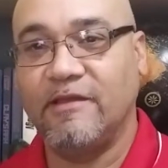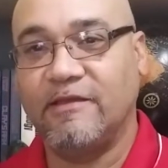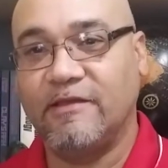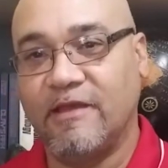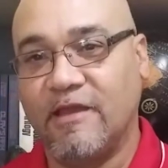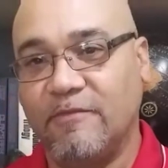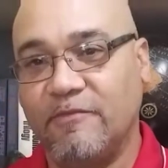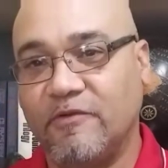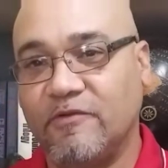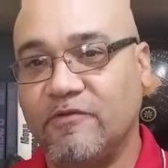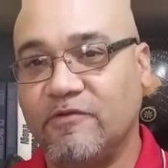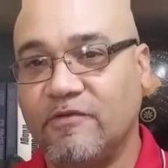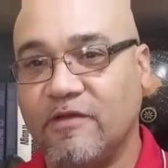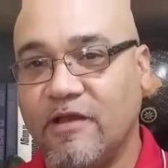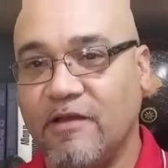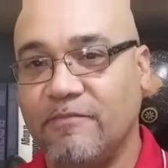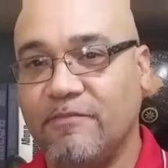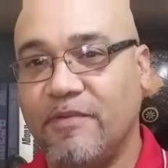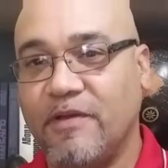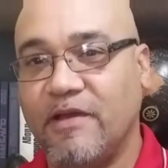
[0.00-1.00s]
chemical
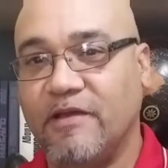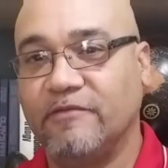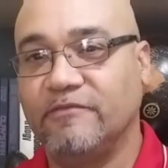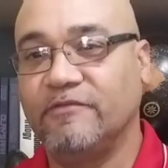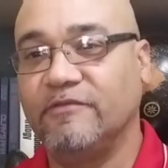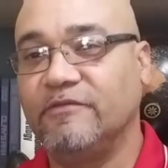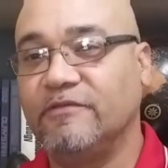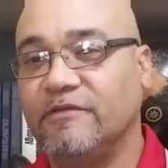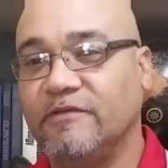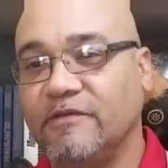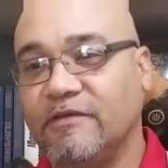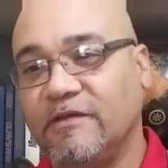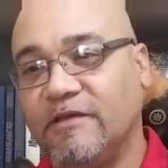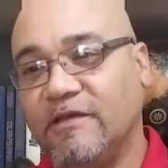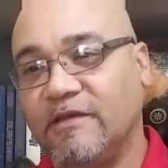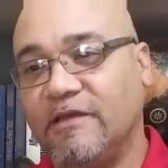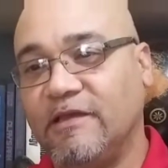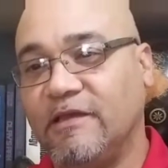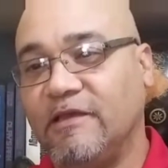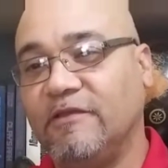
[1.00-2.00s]
compounds
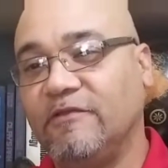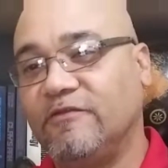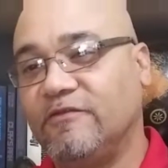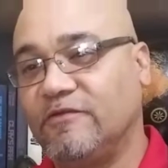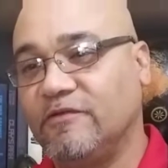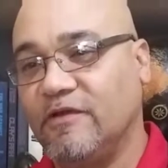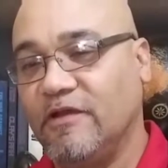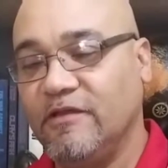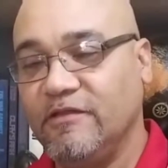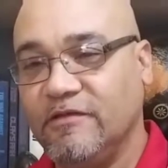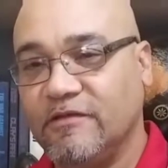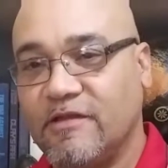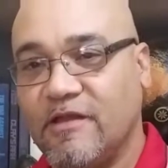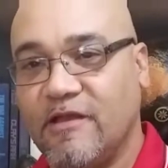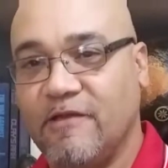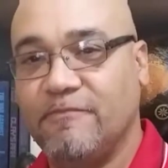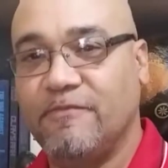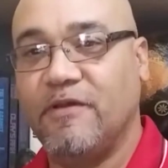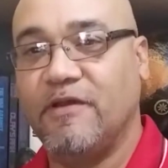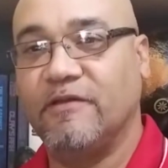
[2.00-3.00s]
into other
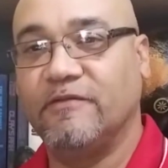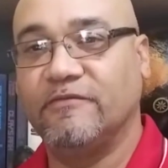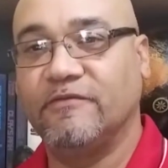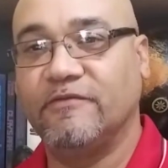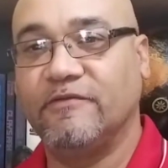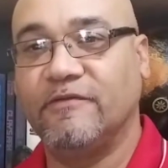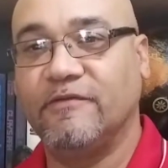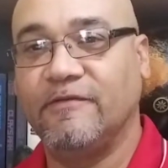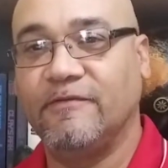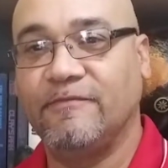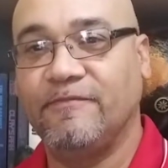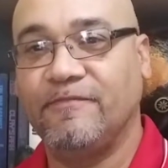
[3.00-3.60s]
compounds.